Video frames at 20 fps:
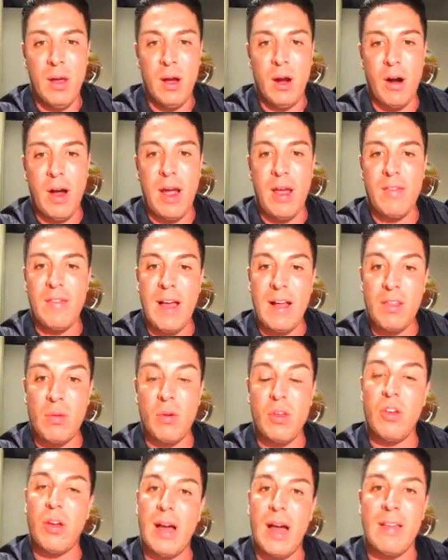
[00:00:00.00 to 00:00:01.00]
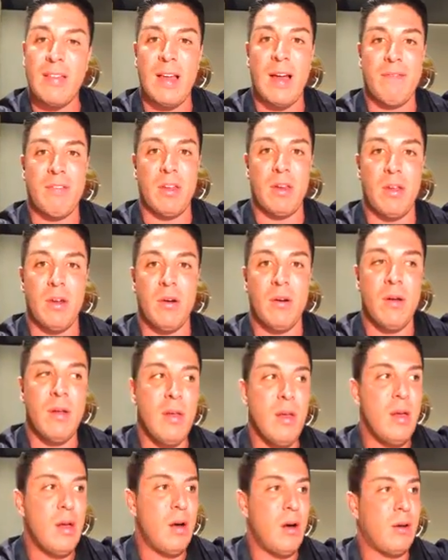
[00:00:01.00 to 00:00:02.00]
All right. And that's what you guys have to do.
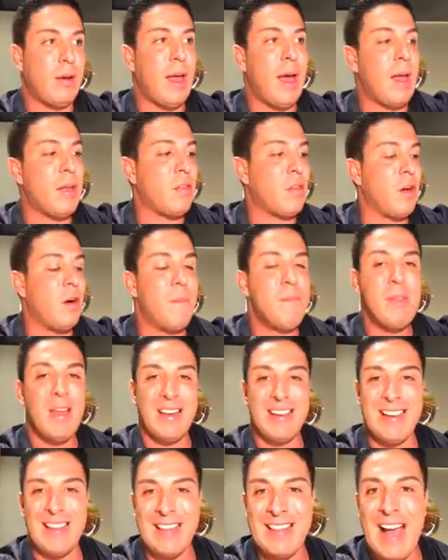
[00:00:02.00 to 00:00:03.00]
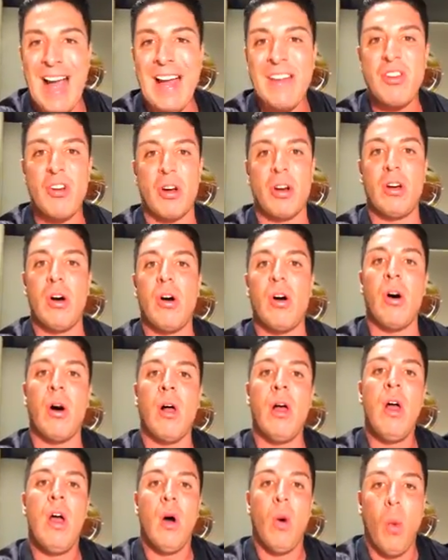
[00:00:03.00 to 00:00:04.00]
Okay. So decide your
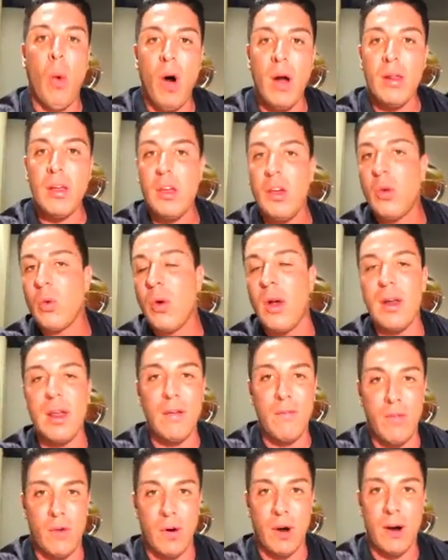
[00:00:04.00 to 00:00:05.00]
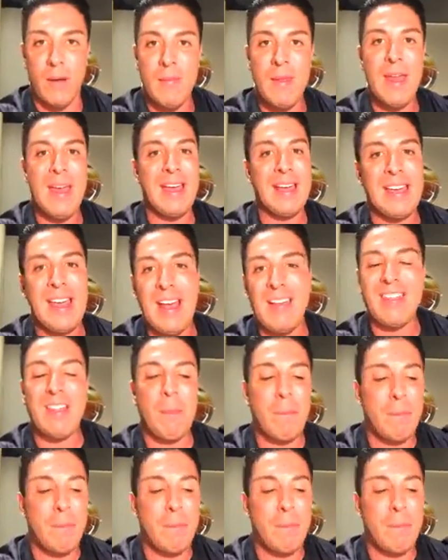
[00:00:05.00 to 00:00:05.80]
goal. What are you running for? Get the